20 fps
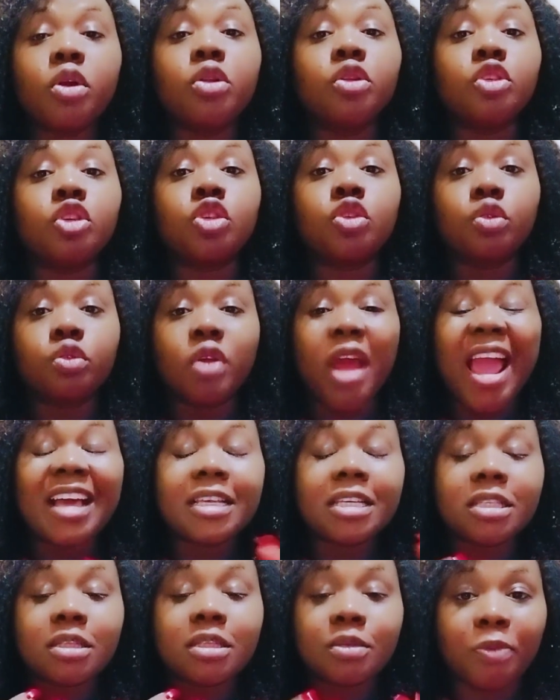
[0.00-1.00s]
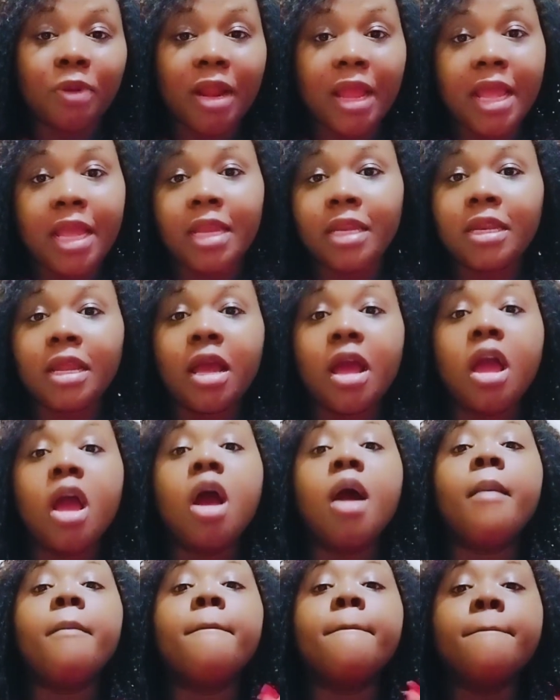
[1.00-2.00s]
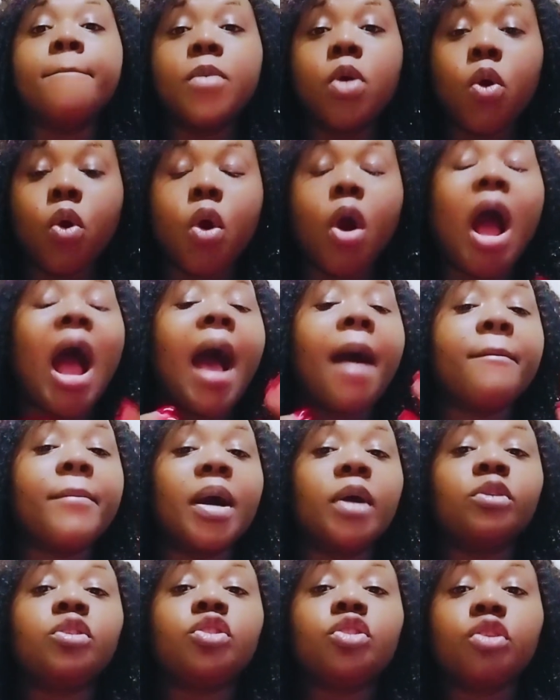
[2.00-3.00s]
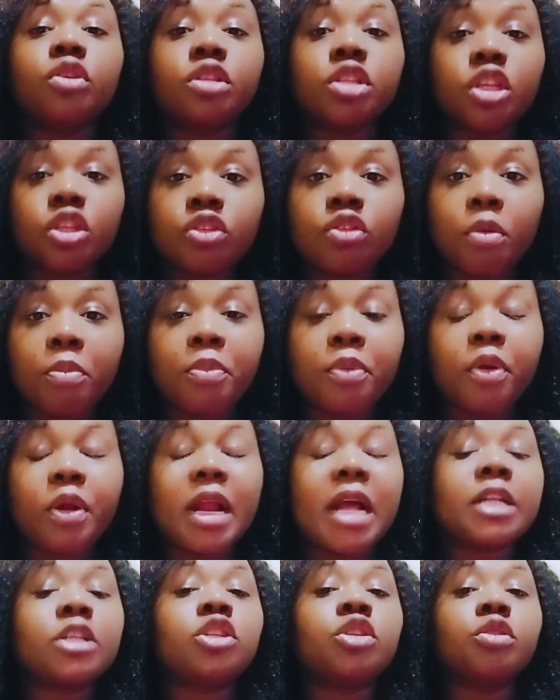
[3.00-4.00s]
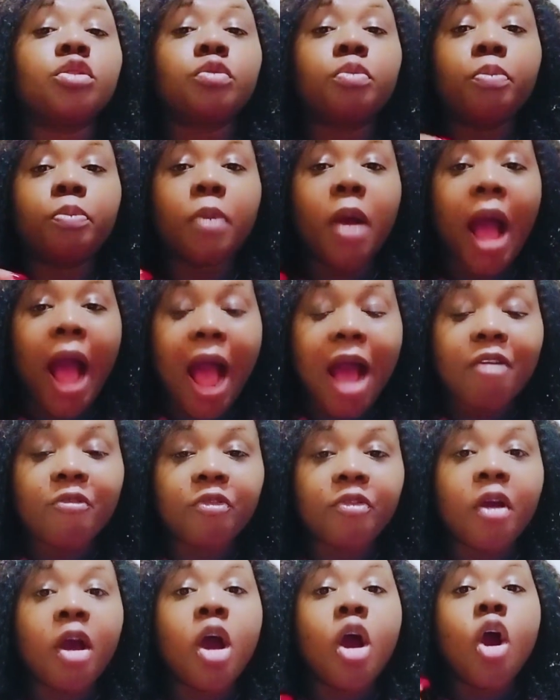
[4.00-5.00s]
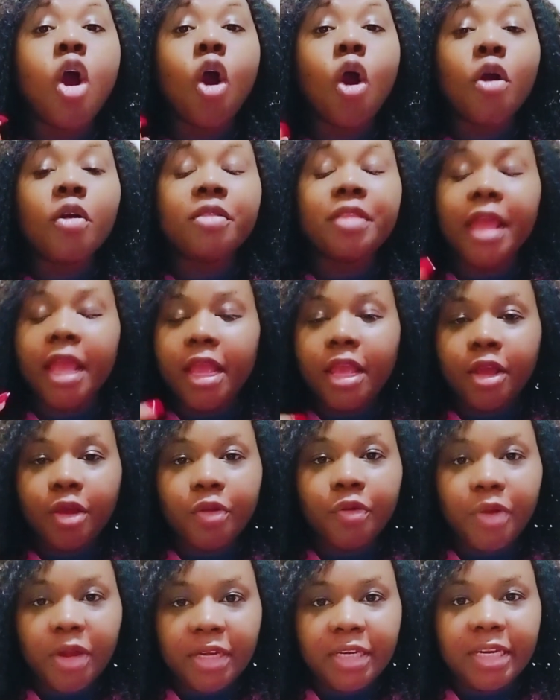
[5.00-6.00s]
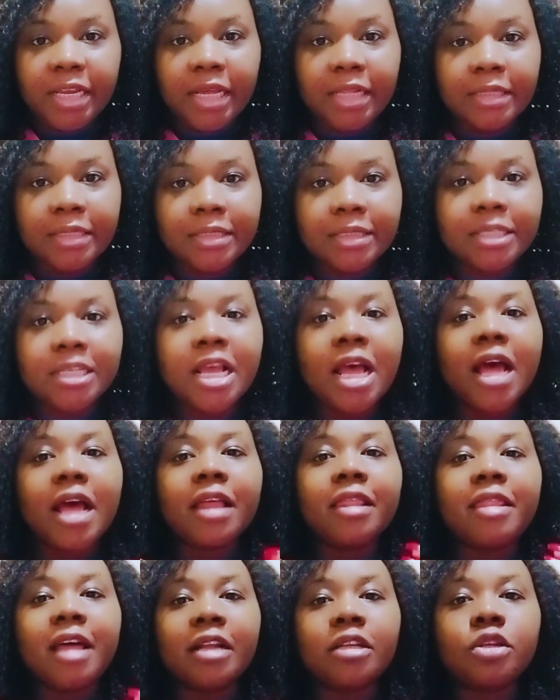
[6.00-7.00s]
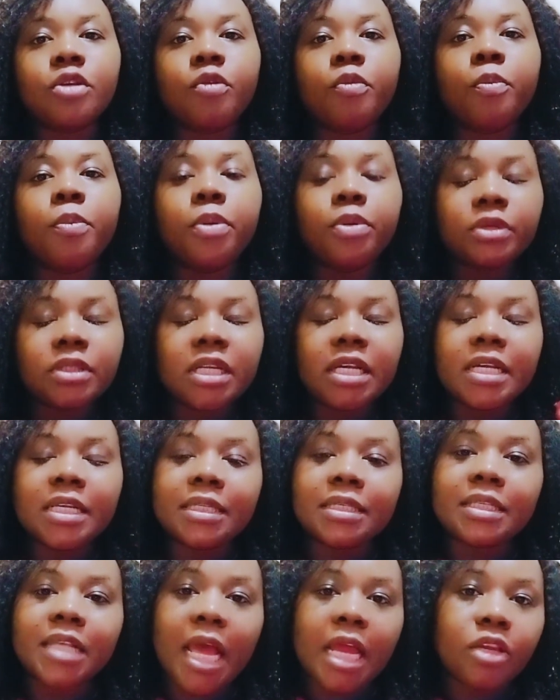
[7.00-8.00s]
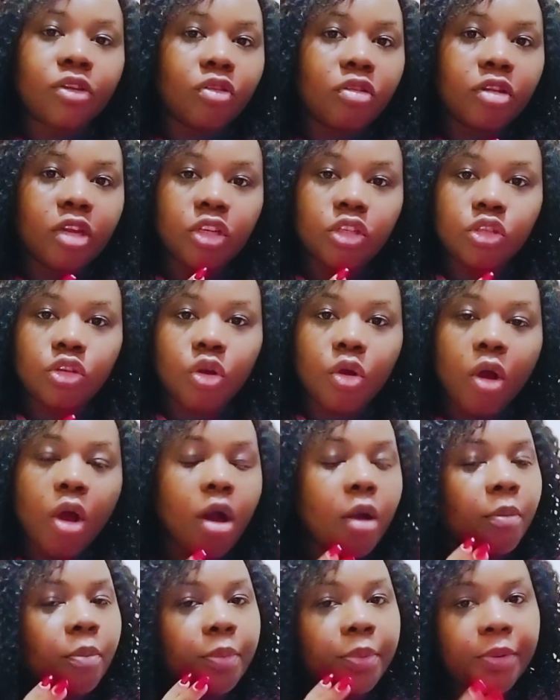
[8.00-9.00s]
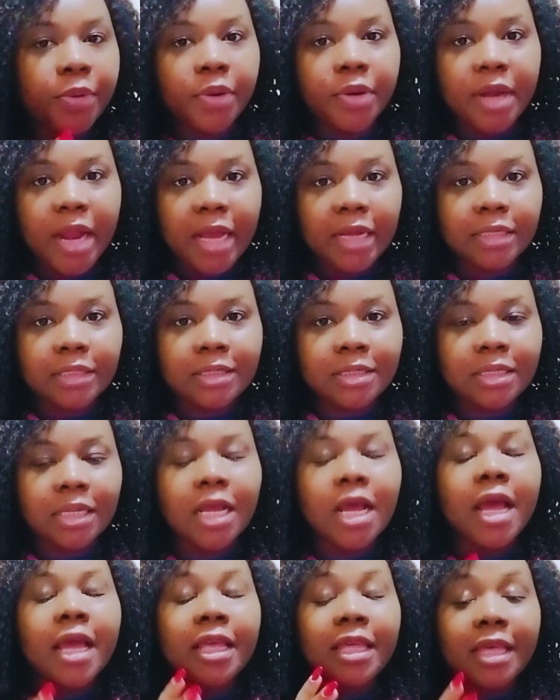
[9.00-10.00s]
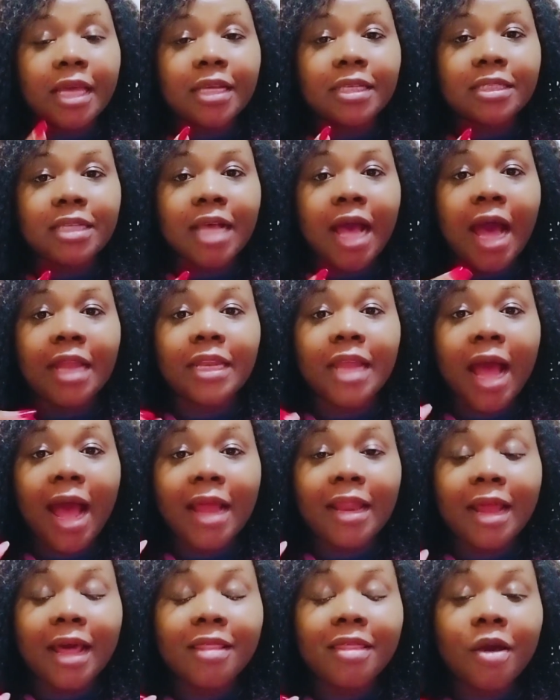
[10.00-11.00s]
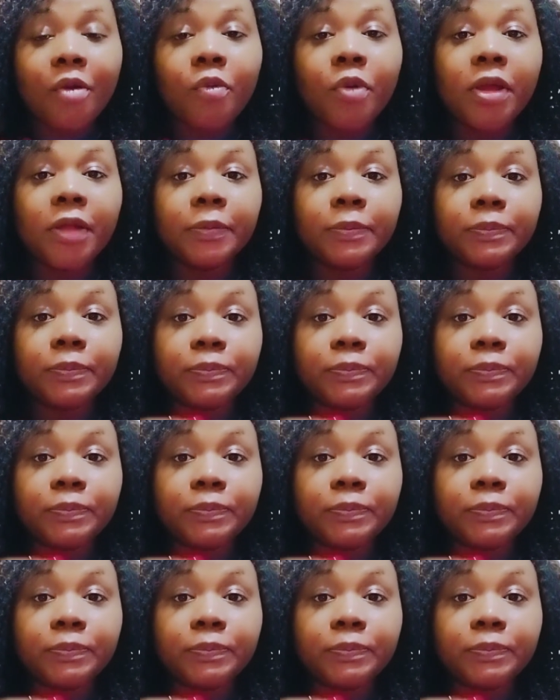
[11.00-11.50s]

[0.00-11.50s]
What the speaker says: should explain more about your digital product, should have all the ingredients that you put inside your digital products. Yes, and another way